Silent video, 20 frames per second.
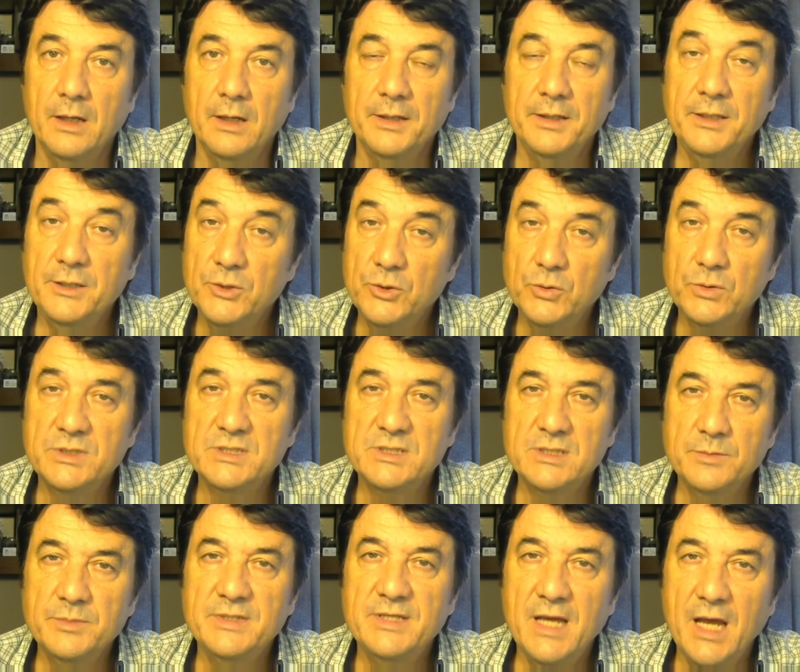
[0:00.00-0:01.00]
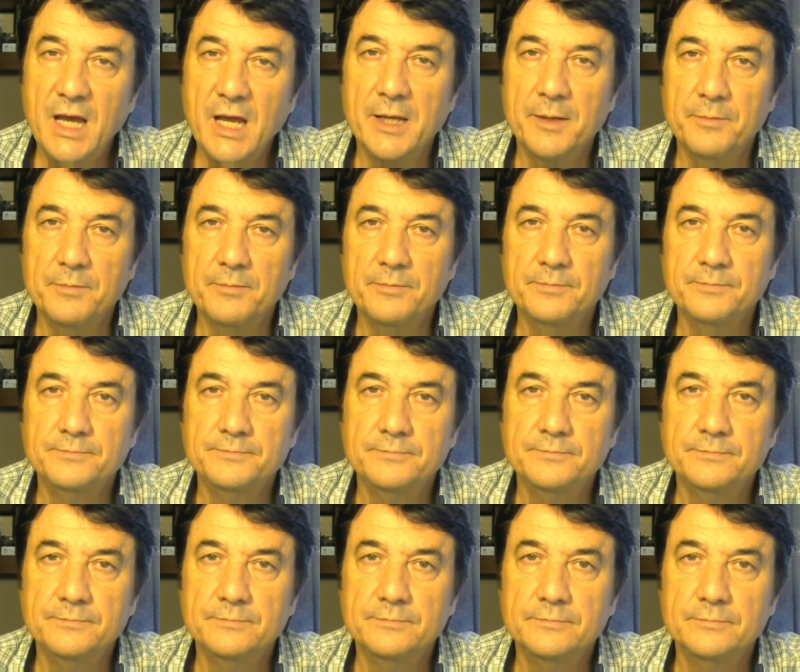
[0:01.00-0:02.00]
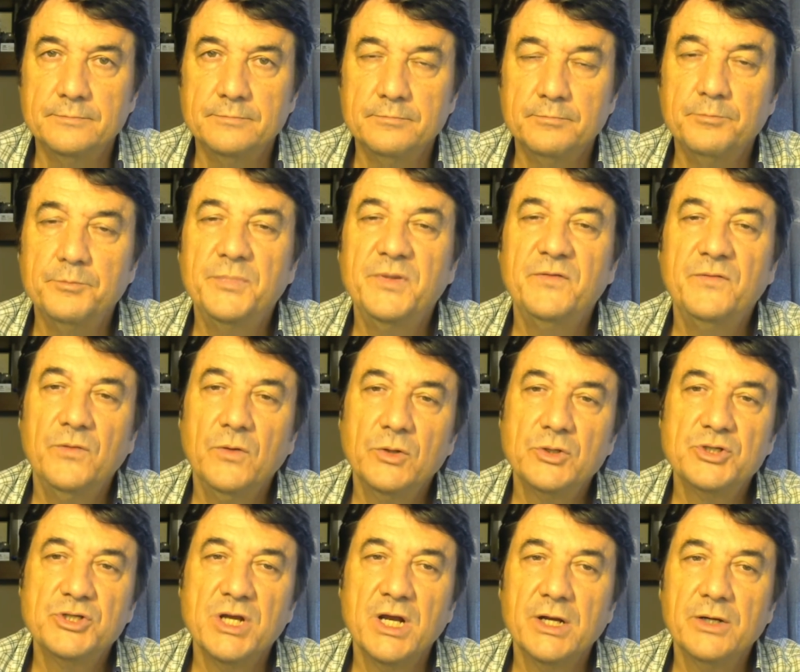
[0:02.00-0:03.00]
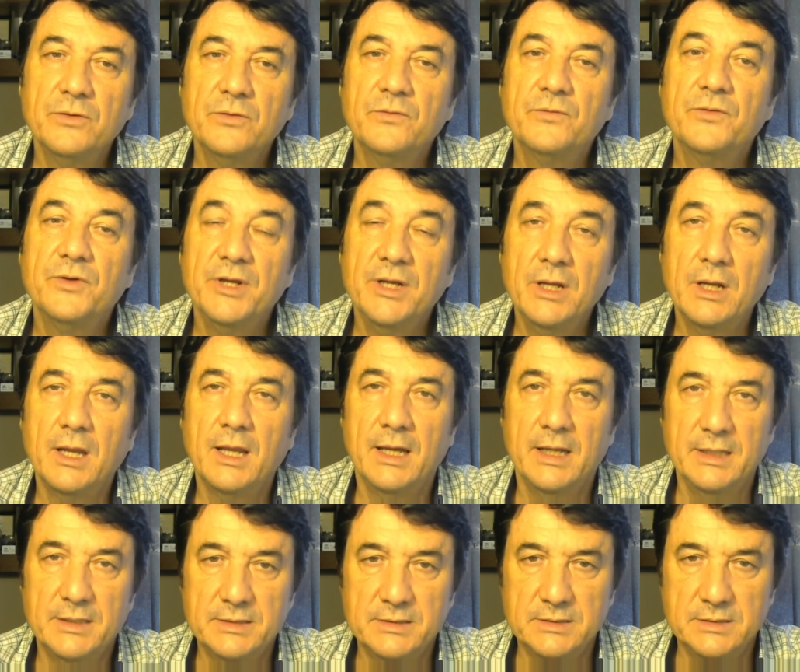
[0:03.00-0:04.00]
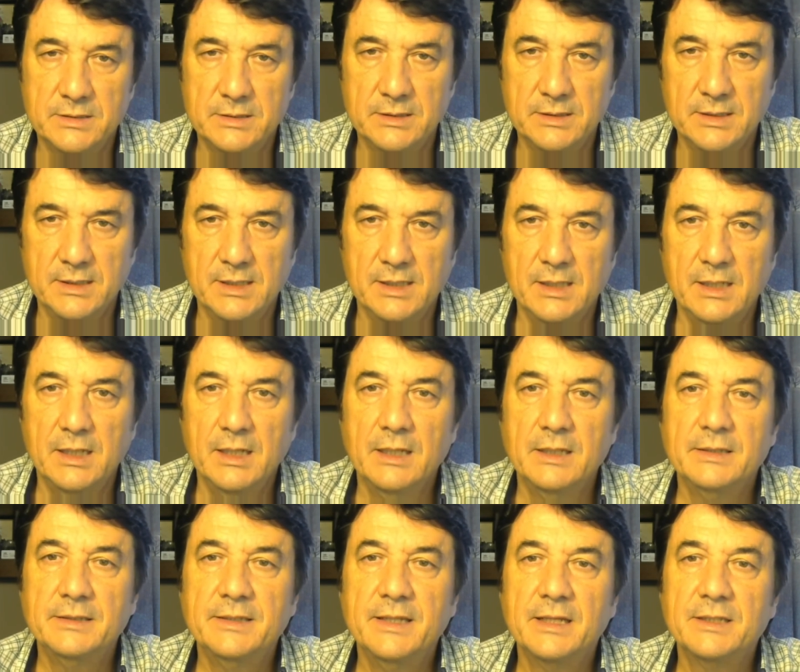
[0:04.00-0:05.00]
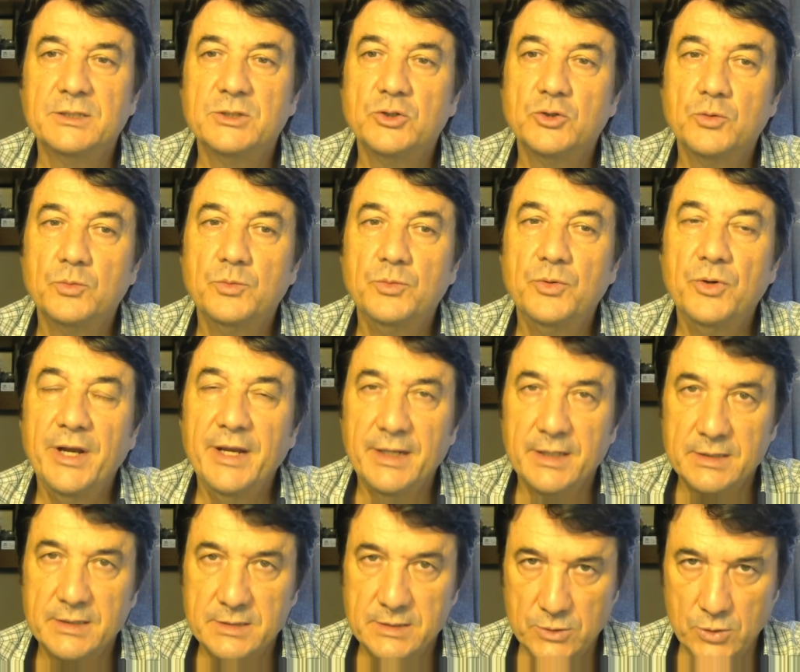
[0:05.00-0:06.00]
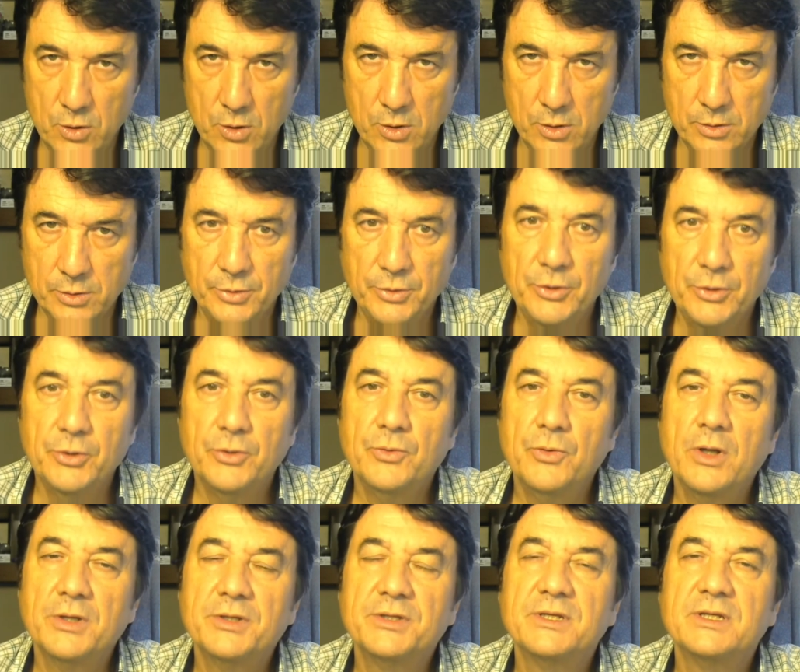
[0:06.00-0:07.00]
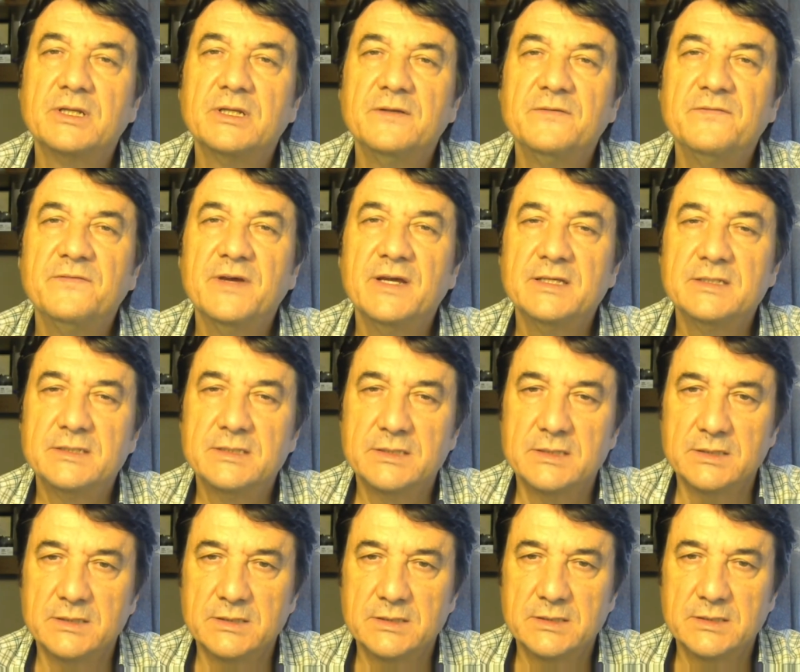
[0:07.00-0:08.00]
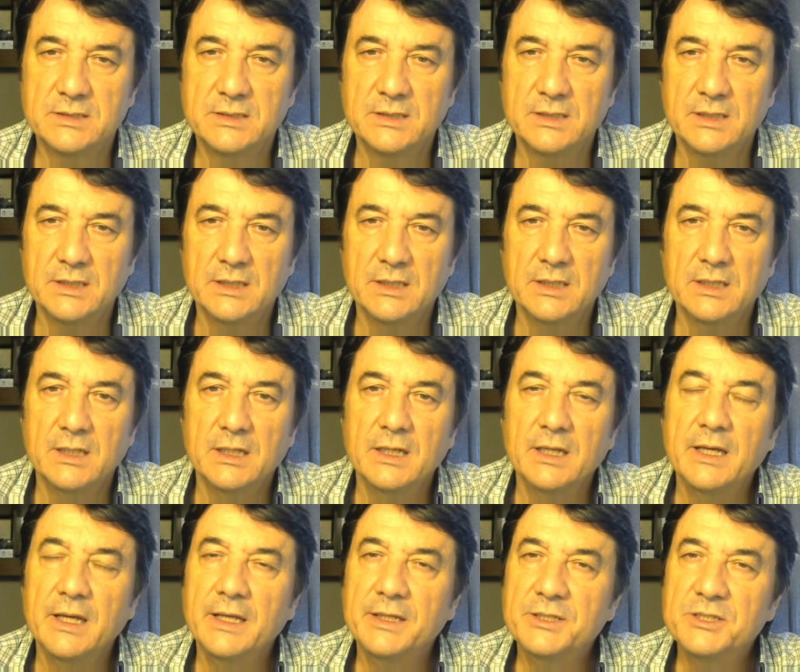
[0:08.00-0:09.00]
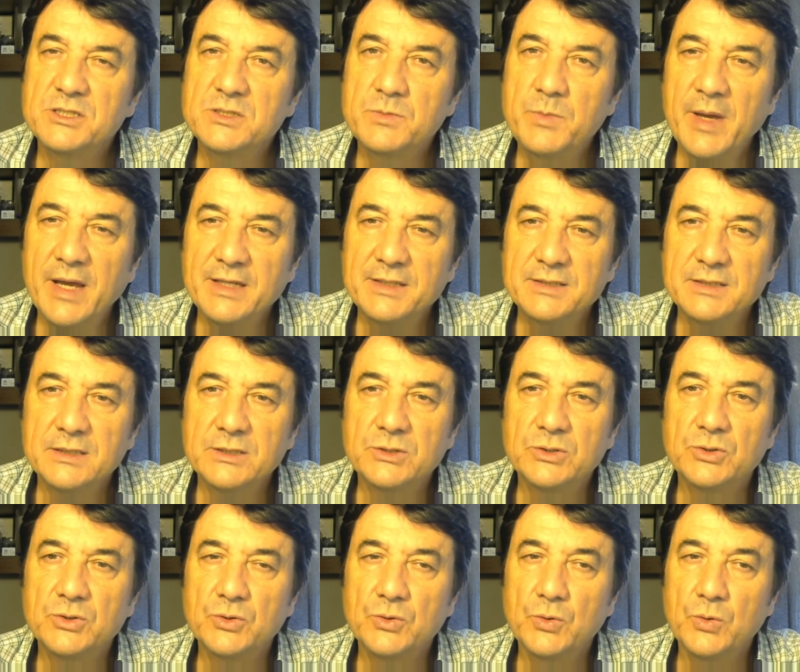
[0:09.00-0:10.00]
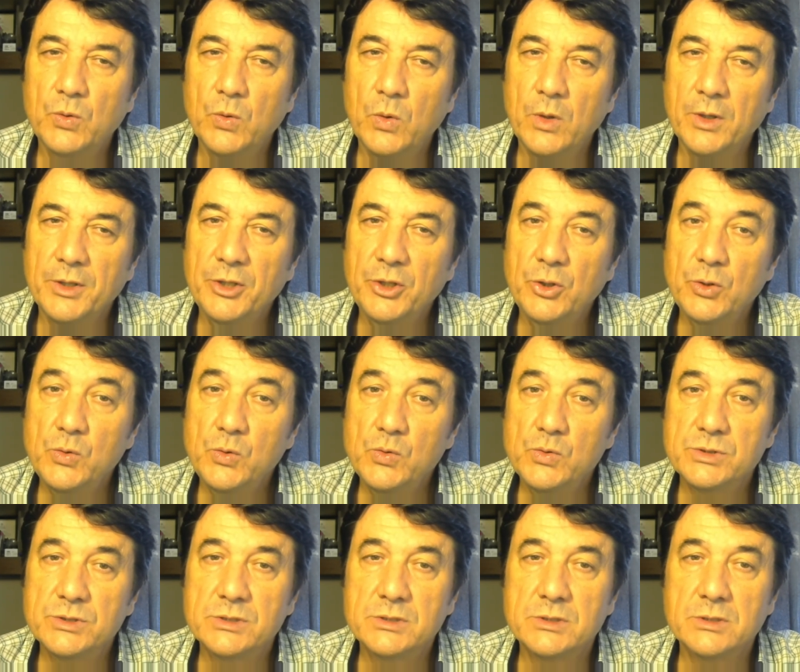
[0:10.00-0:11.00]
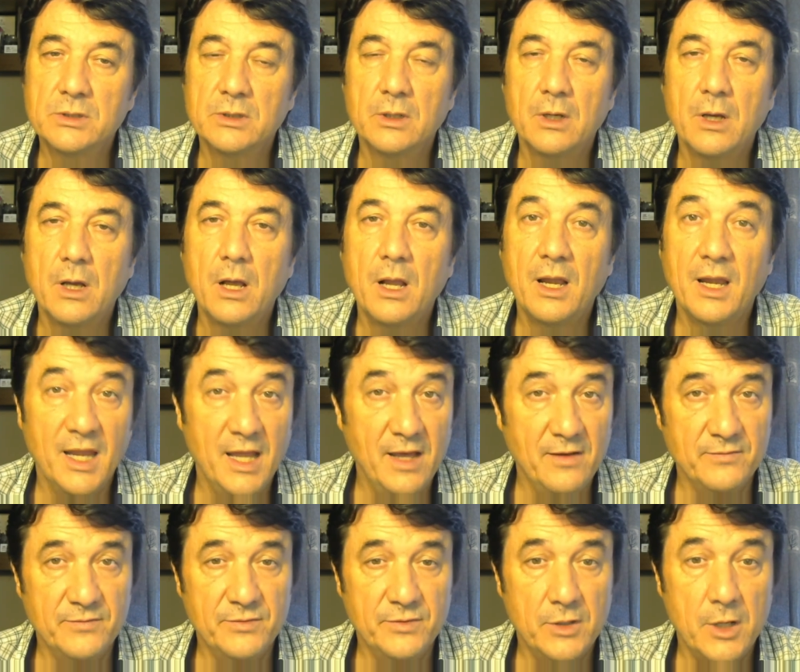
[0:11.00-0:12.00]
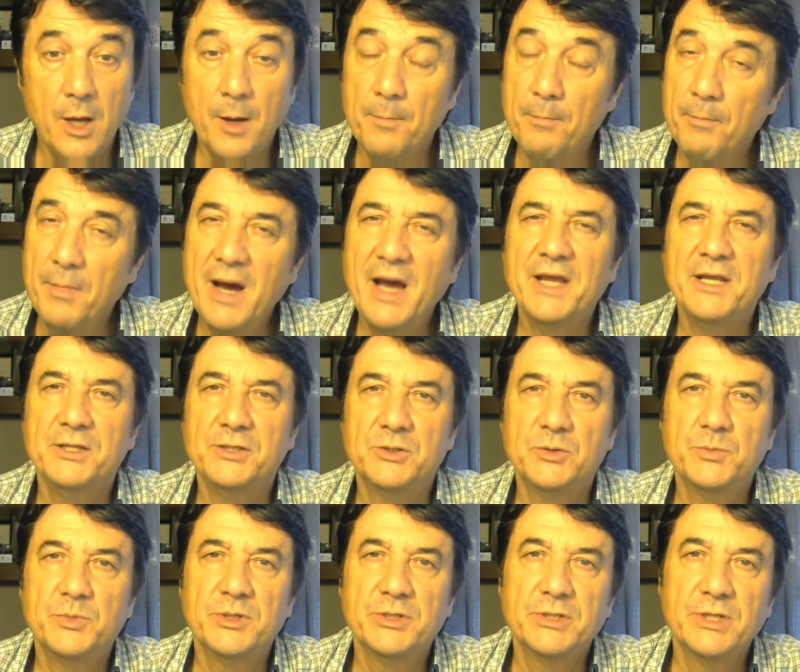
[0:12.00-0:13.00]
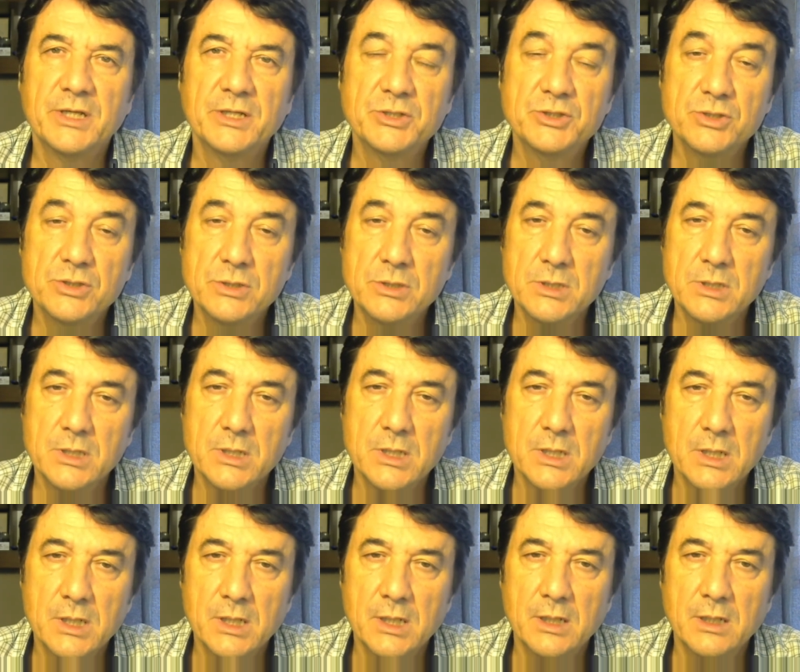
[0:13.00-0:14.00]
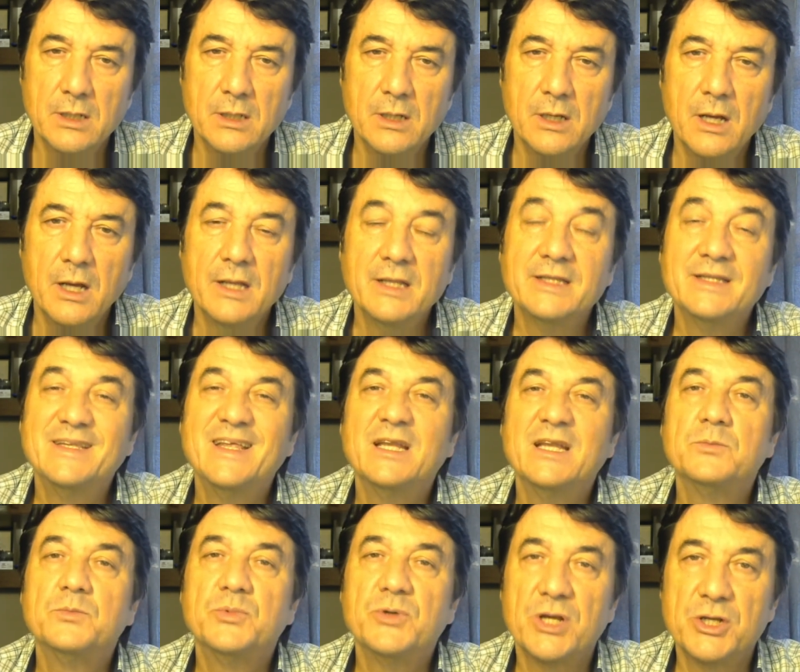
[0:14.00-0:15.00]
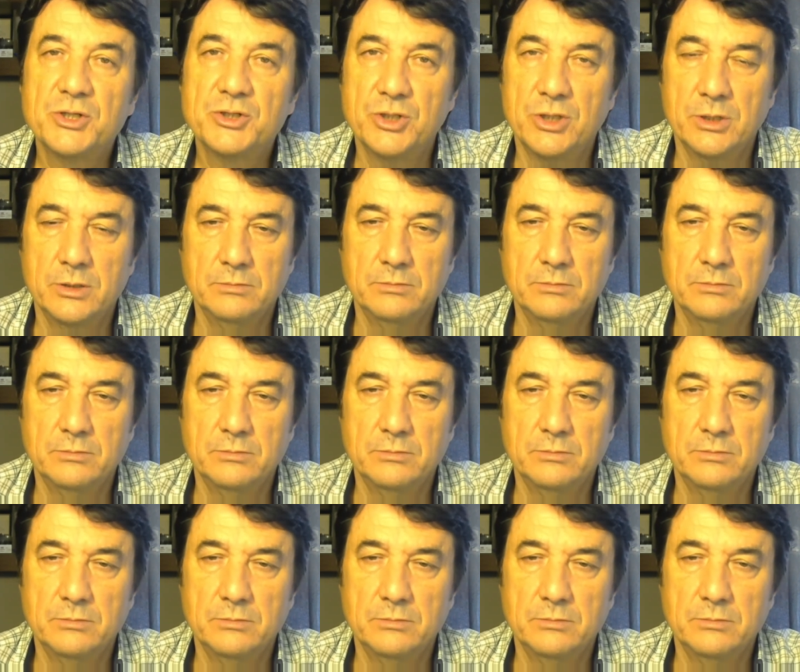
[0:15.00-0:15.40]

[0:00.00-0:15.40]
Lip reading: It took some time before Janov realized that to break strong neurotic defenses, it is better to use love, my interpretation, than pressure.